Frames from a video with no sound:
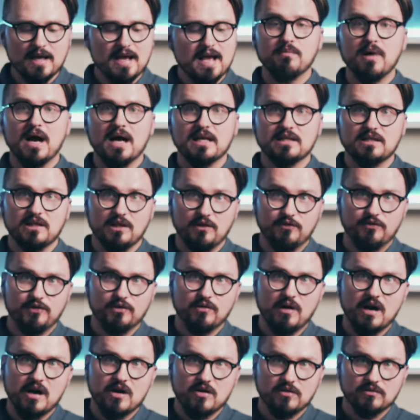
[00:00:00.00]
But if
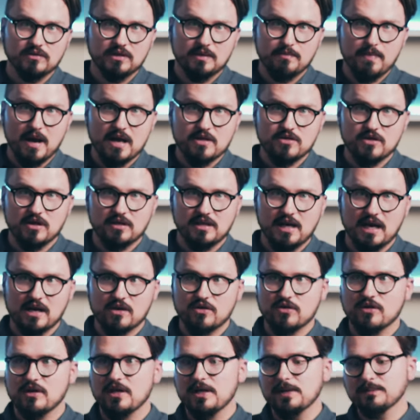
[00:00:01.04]
you are on the budget,
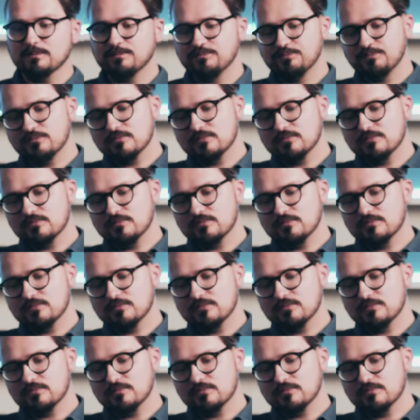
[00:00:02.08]
actually,